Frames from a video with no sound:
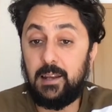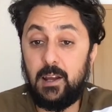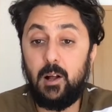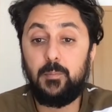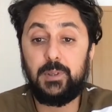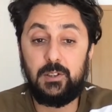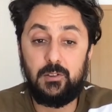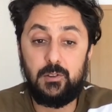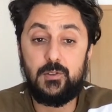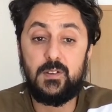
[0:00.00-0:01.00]
help in
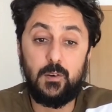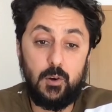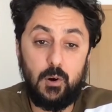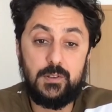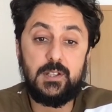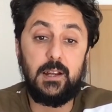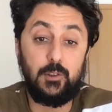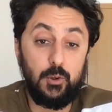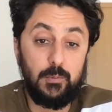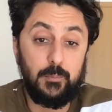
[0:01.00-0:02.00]
reducing cost and
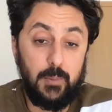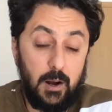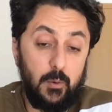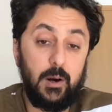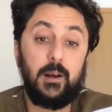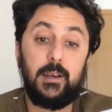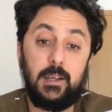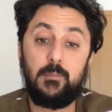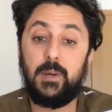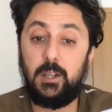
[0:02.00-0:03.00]
human power
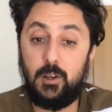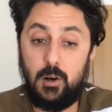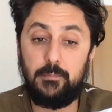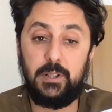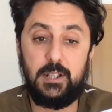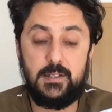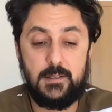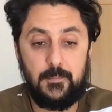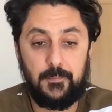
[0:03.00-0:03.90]
in many companies.